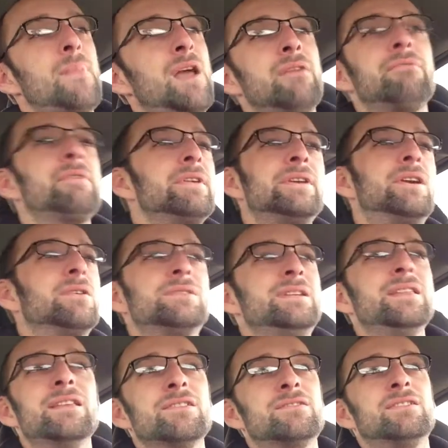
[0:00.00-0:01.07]
I really don't
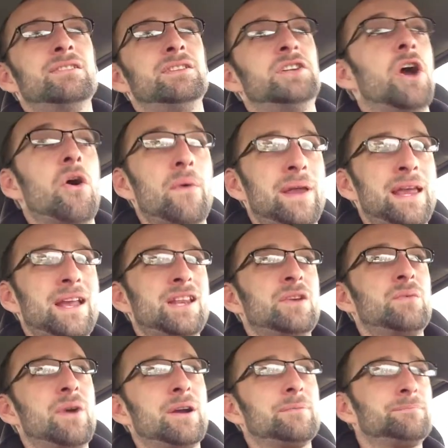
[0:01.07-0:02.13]
see this going
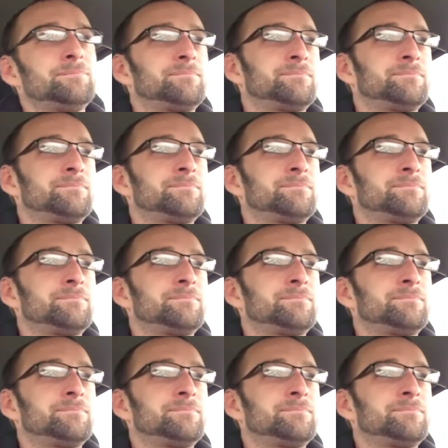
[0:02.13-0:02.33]
anywhere.